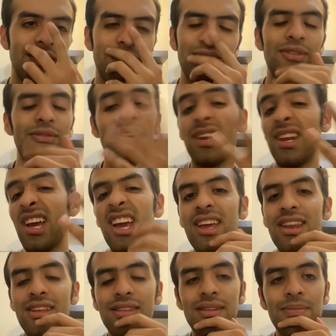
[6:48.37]

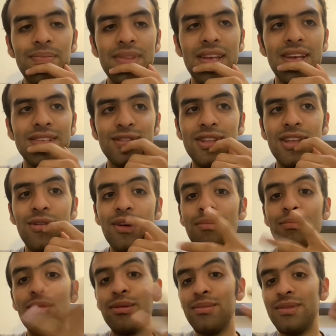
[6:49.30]
negated. So now
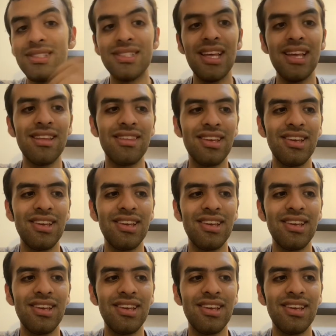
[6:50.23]
Imperm is dead.